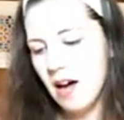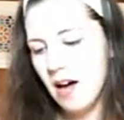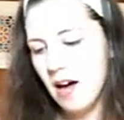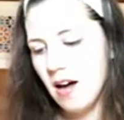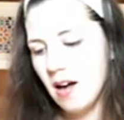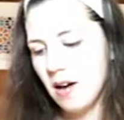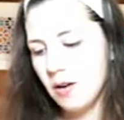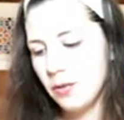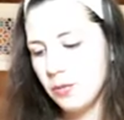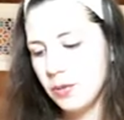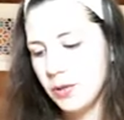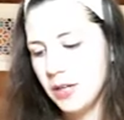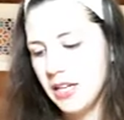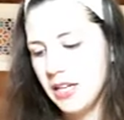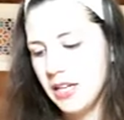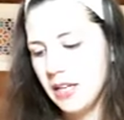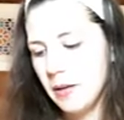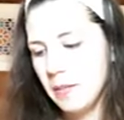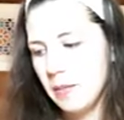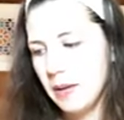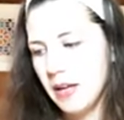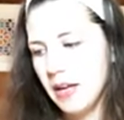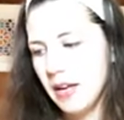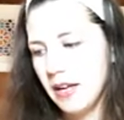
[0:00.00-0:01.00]
are
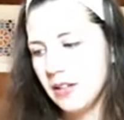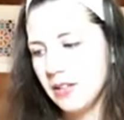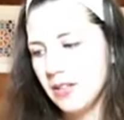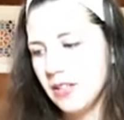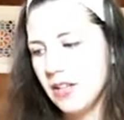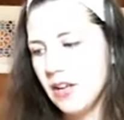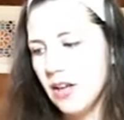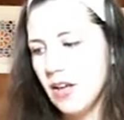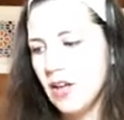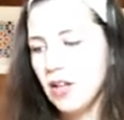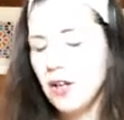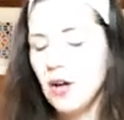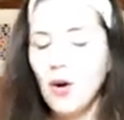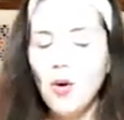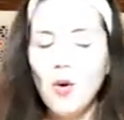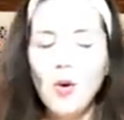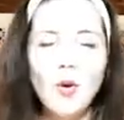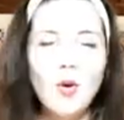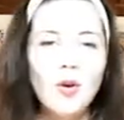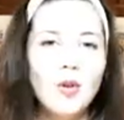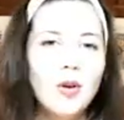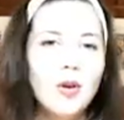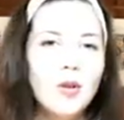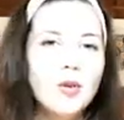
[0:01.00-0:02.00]
really about
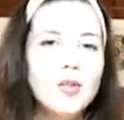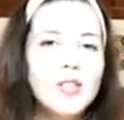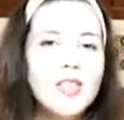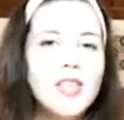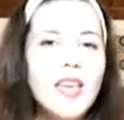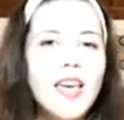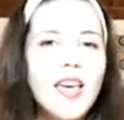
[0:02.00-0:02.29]
all those